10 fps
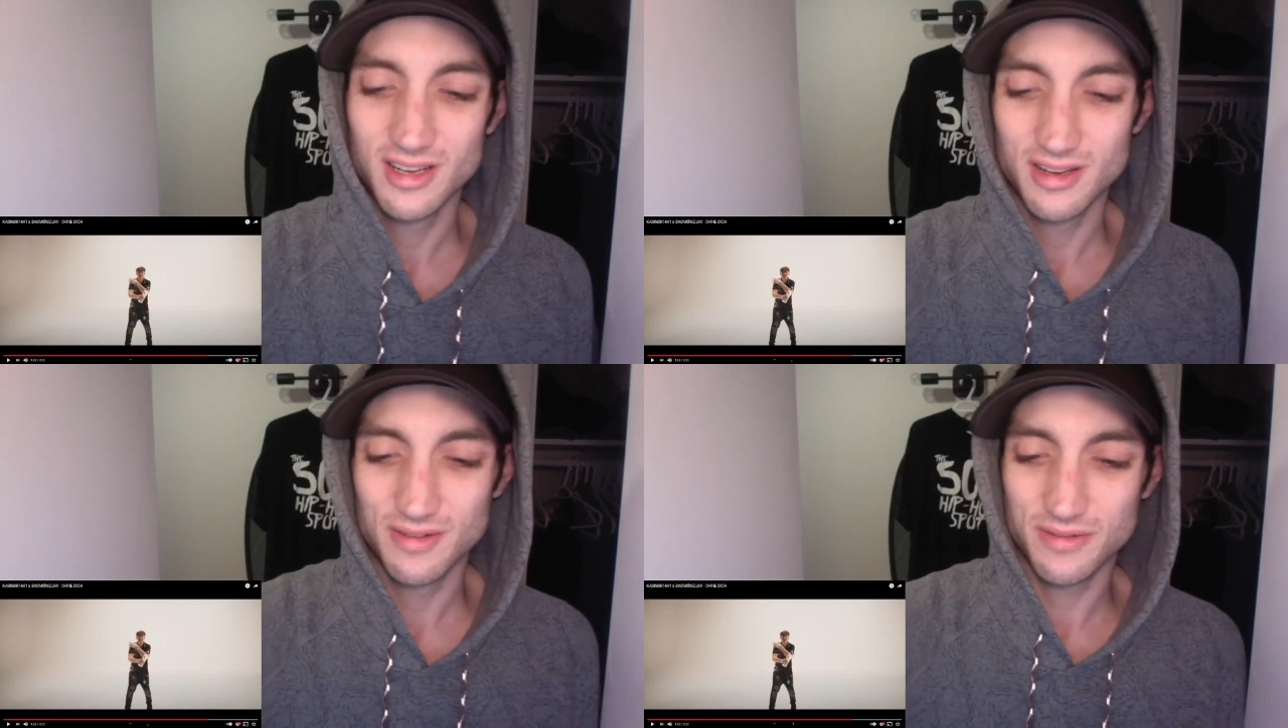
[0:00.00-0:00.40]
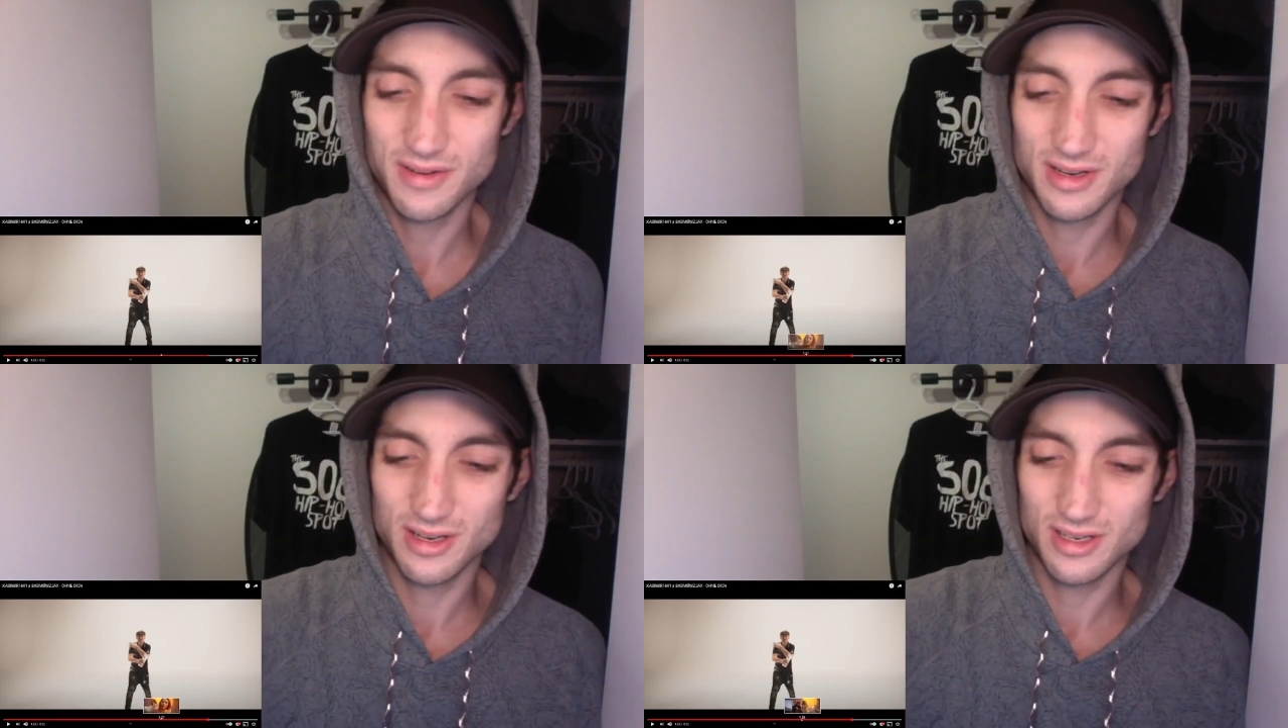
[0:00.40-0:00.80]

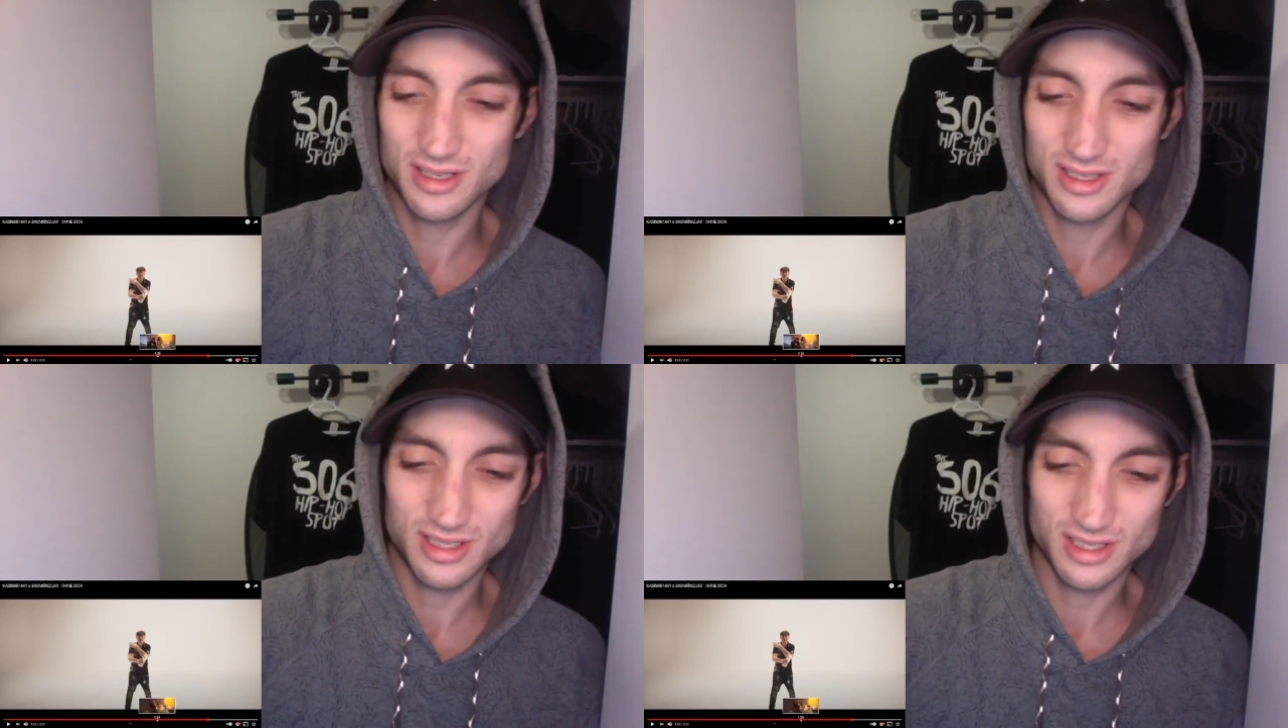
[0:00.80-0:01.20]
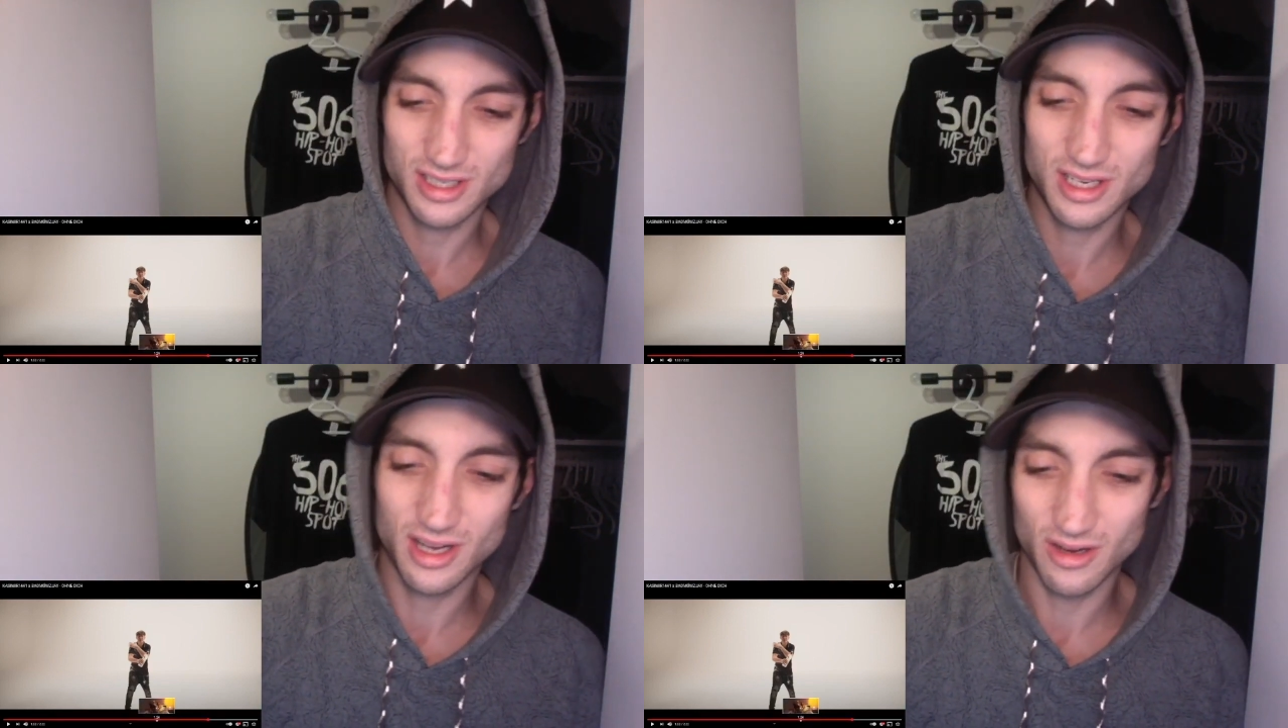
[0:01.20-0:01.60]
for,
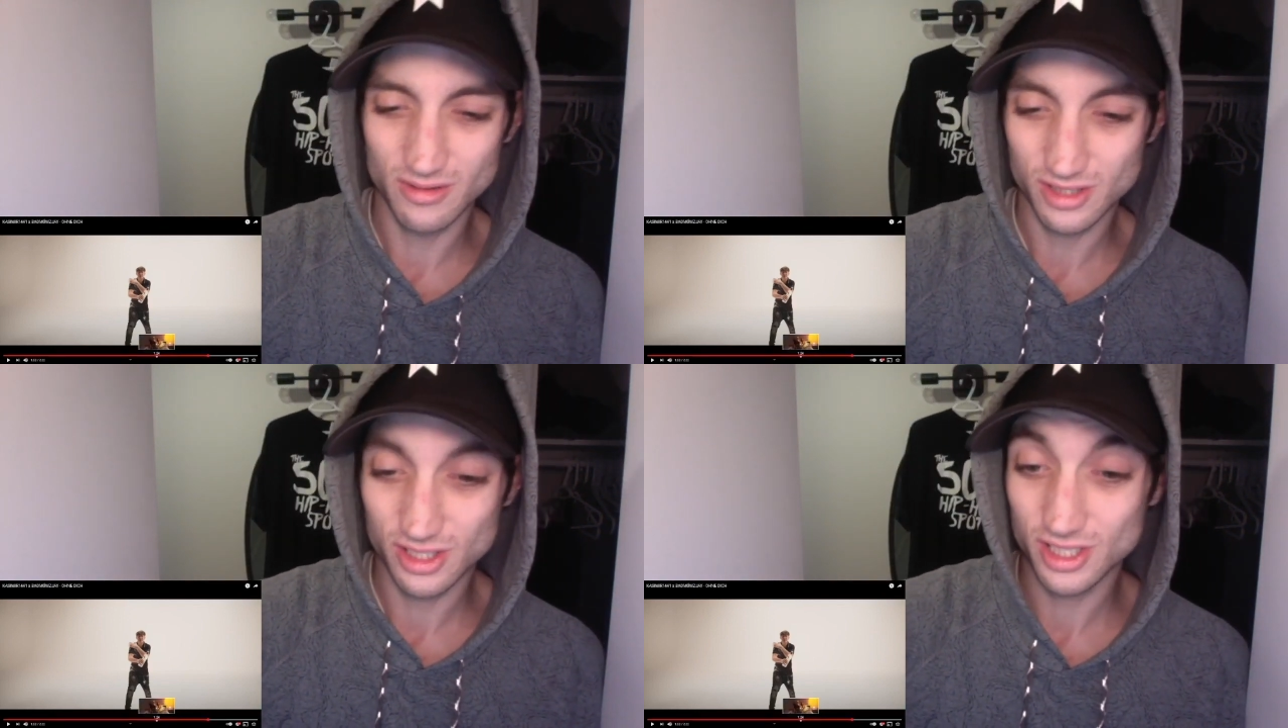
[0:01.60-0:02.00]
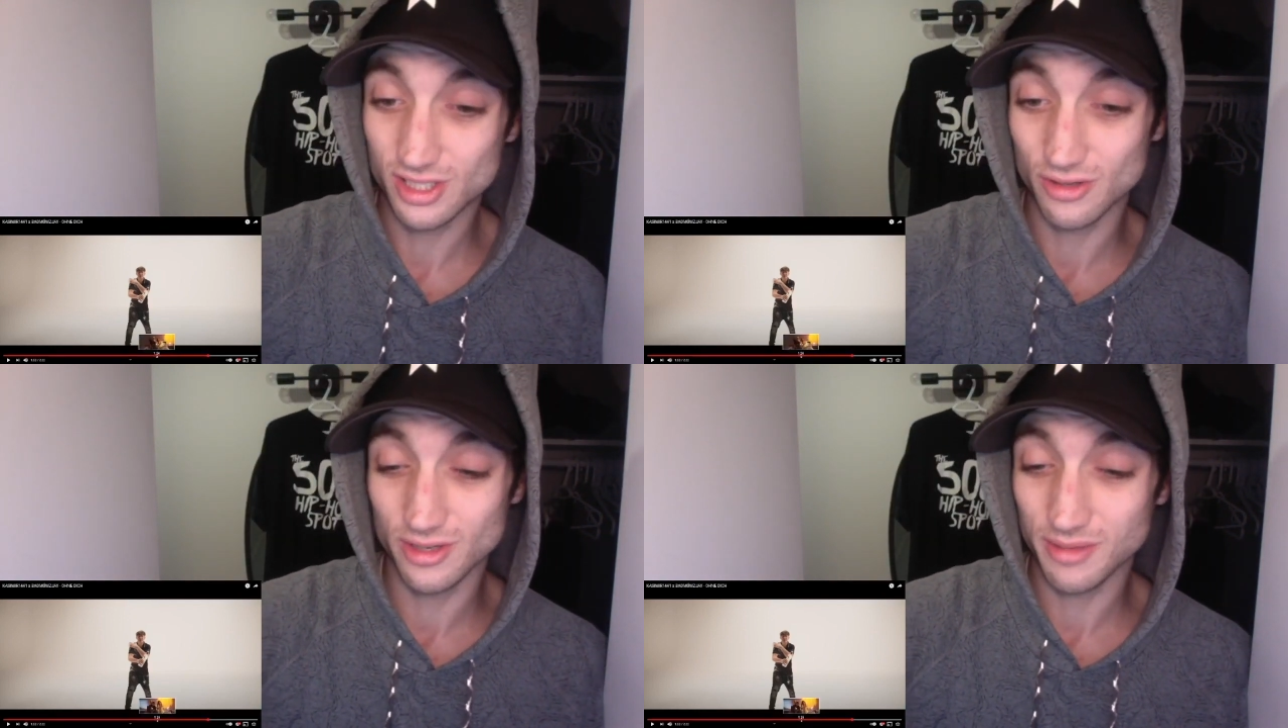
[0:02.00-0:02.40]
you know, she's
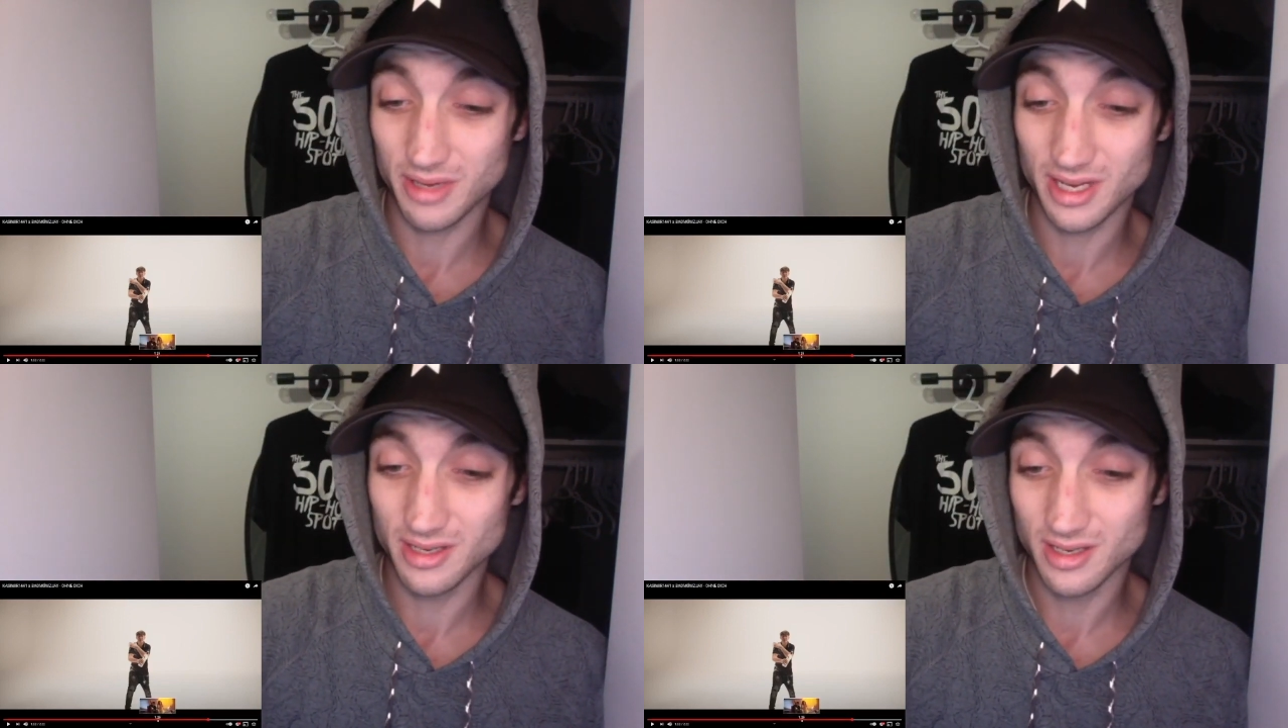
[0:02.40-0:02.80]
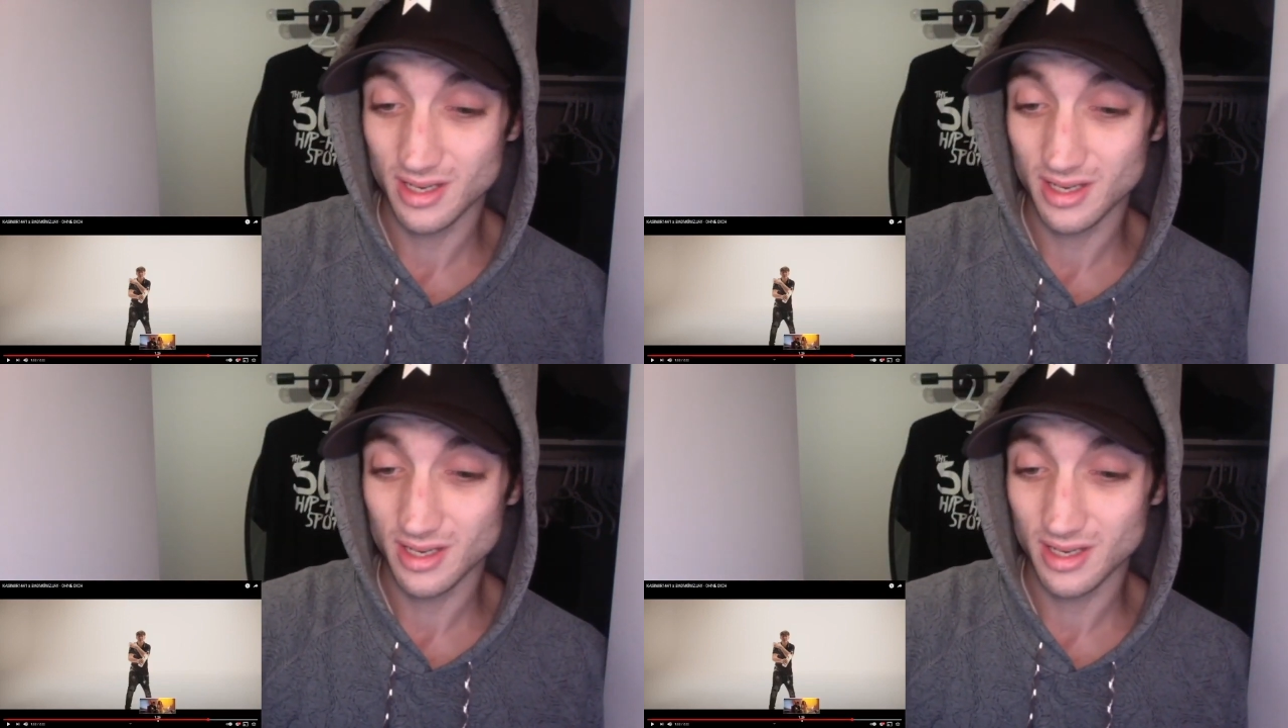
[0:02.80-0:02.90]
doing it, man.